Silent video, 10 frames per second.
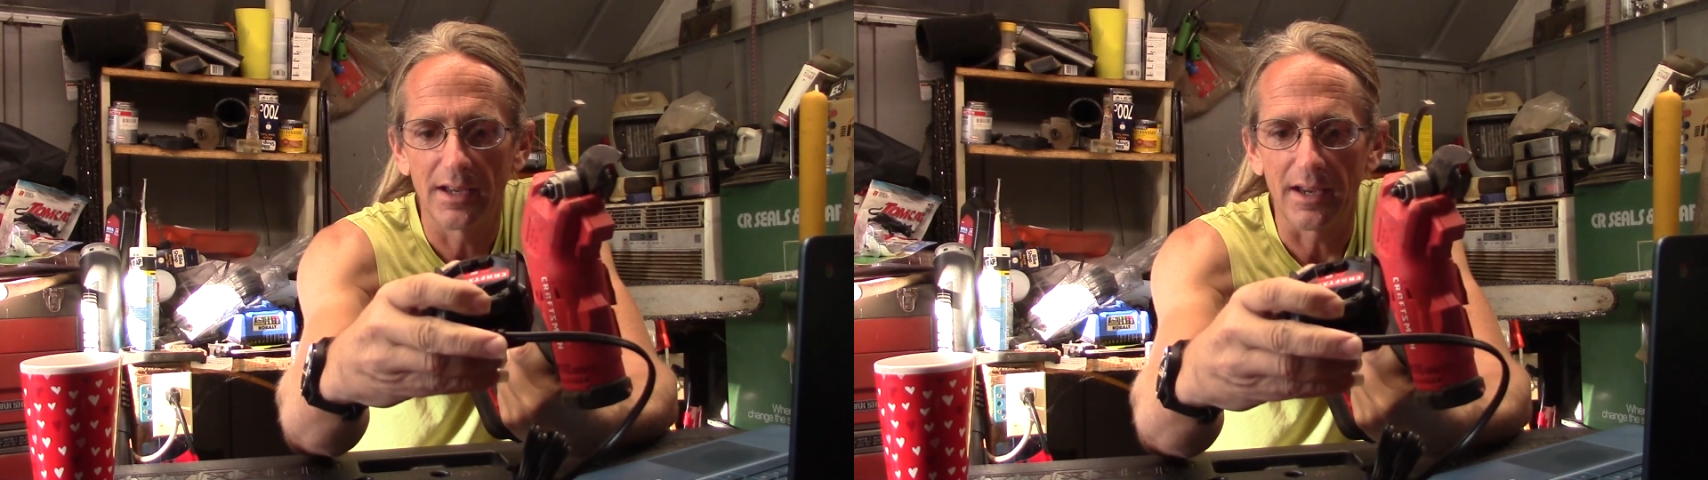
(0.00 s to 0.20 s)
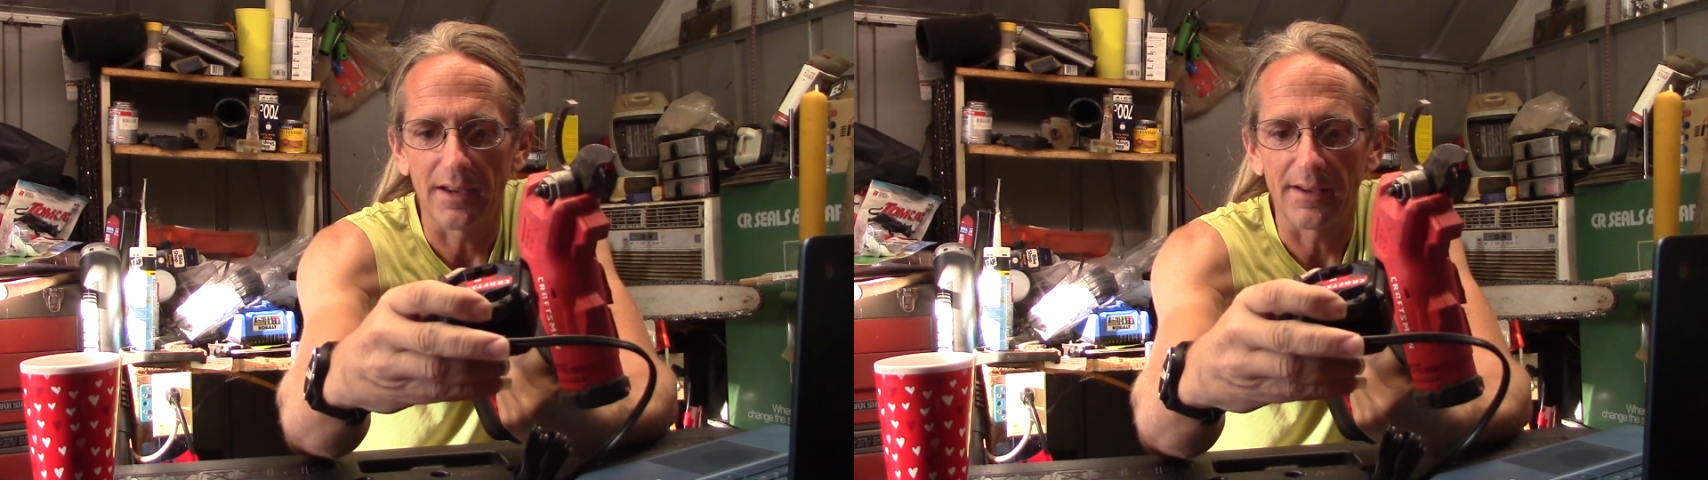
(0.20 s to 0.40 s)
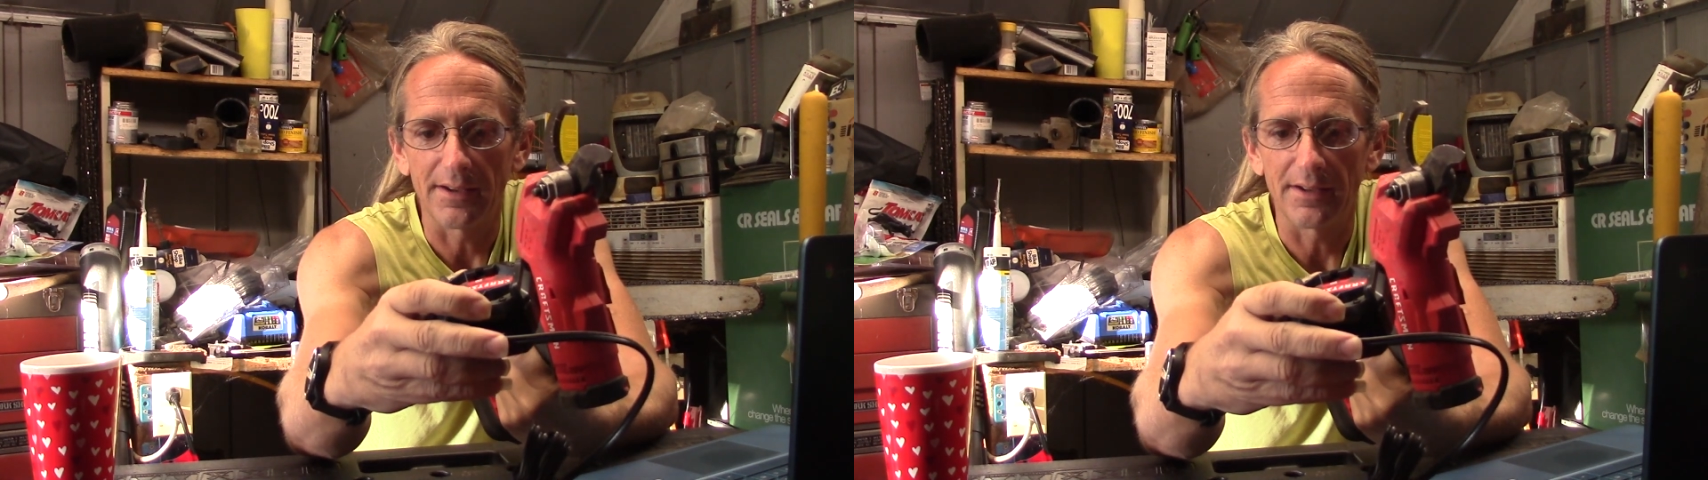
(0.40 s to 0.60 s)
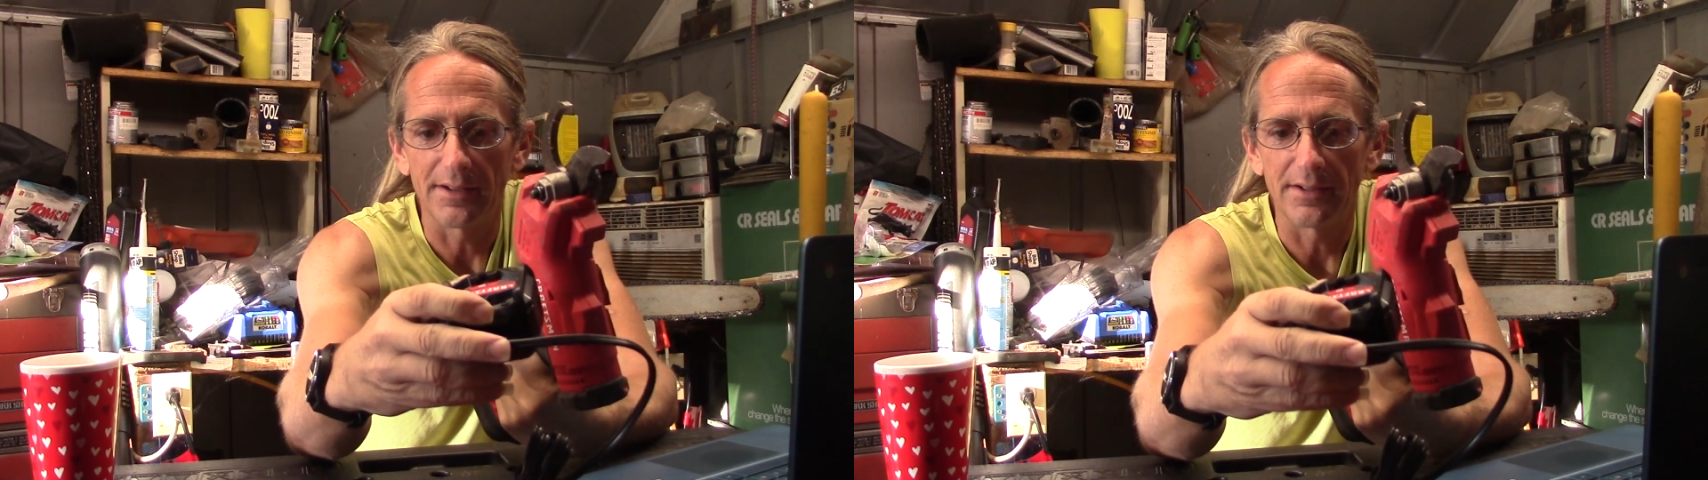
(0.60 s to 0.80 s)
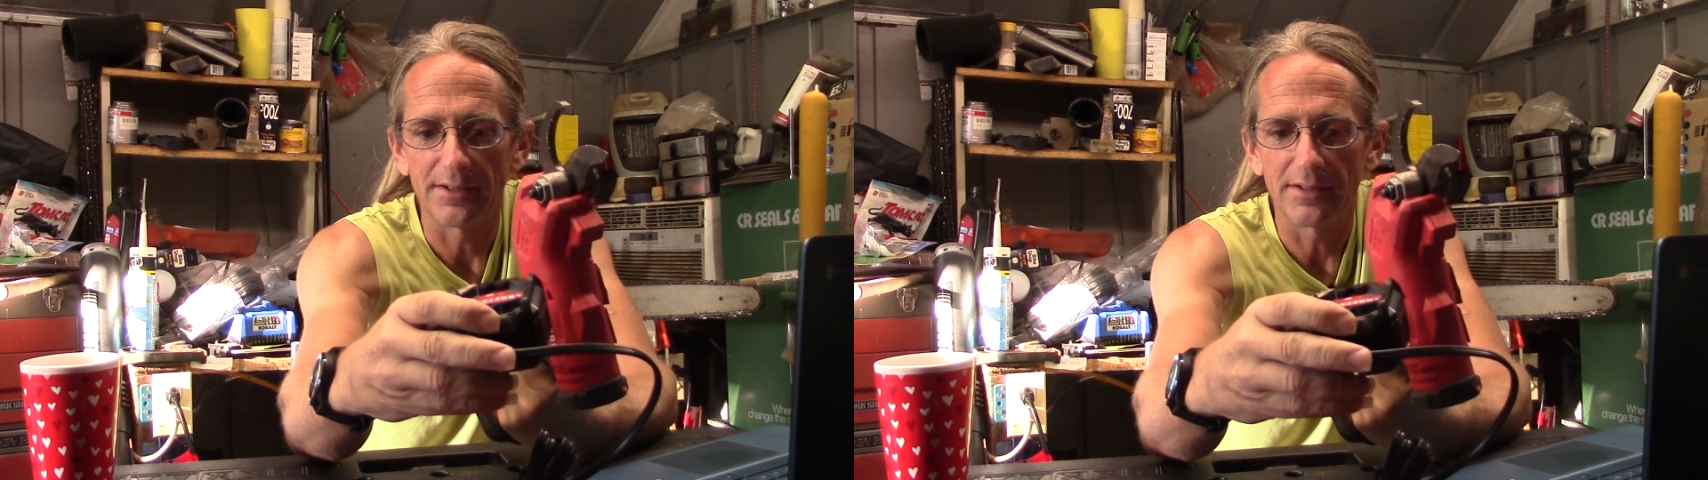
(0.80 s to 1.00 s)

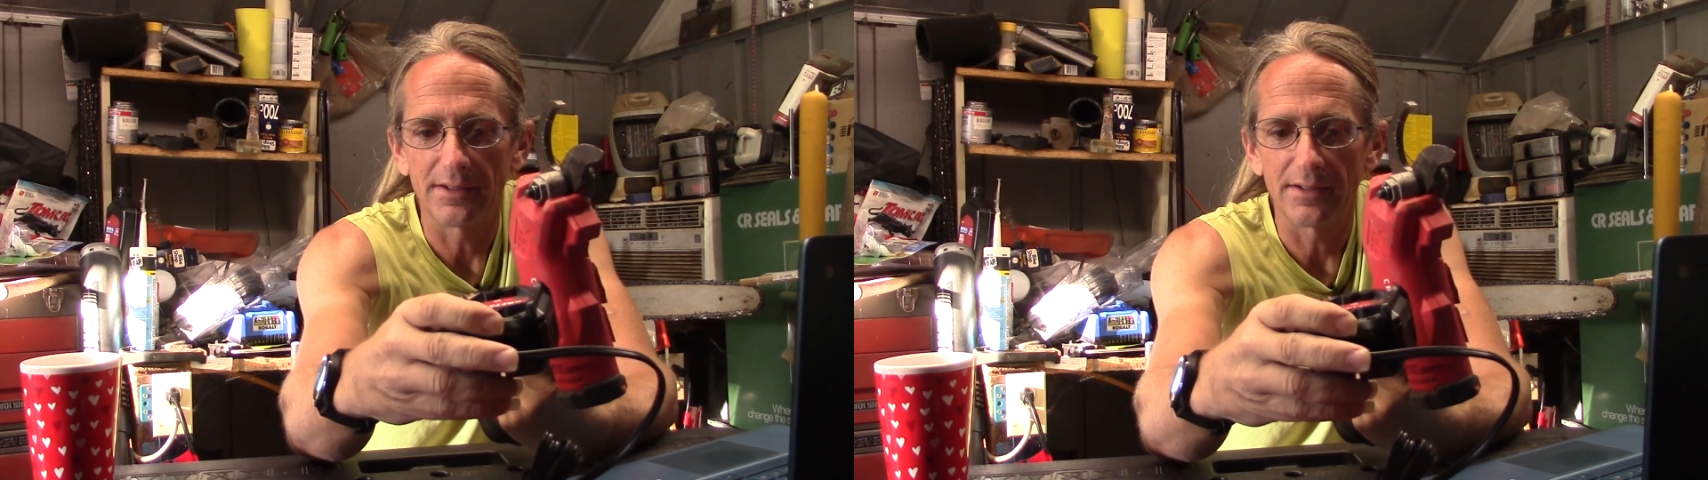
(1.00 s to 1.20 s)
and